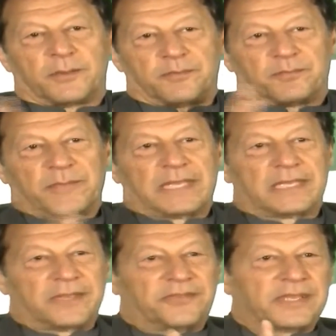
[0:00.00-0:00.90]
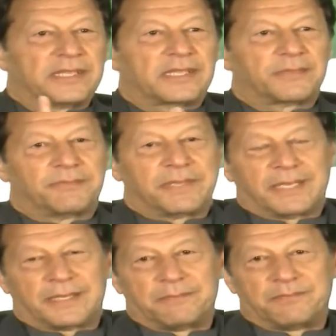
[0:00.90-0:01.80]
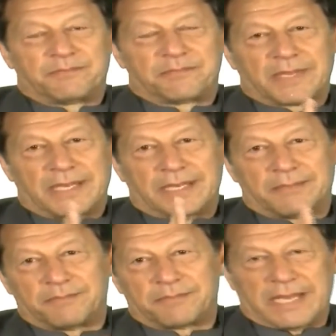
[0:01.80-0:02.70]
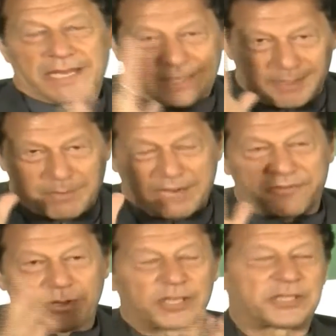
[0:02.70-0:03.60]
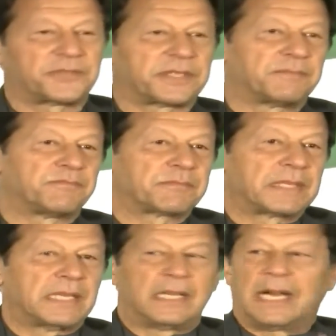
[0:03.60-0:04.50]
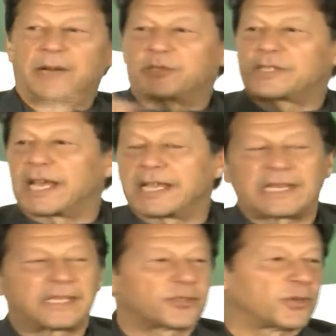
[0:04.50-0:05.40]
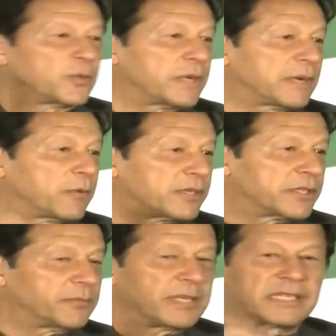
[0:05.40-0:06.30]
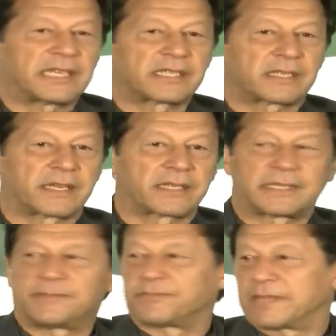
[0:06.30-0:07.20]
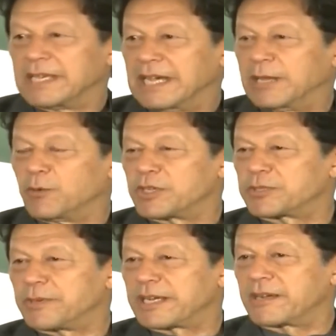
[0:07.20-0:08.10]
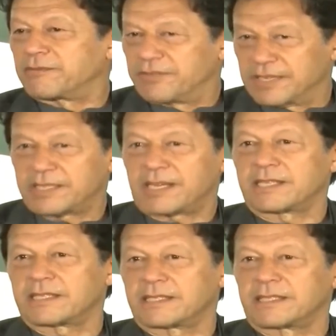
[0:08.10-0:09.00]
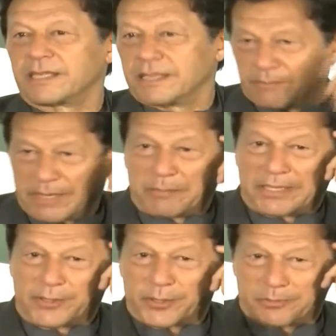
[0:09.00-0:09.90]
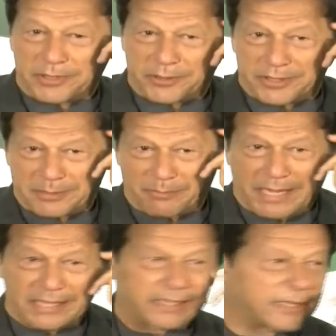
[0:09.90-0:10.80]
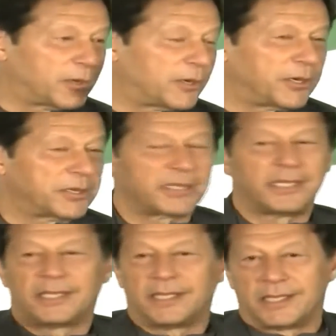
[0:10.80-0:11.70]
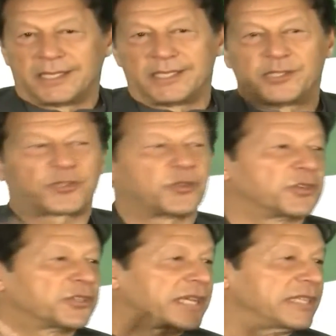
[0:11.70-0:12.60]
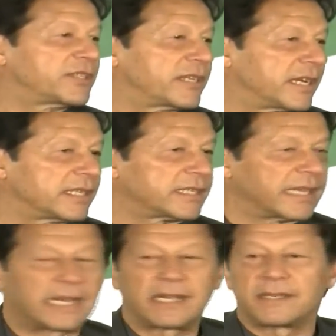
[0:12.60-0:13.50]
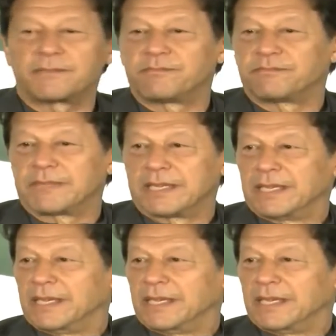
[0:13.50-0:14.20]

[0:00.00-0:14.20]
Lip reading: So the difference and my philosophy. I was 9 years old when I wanted to be a test cricketer. I watched my first cousin. My mother took me to this match in Lahore. He scored a century against England.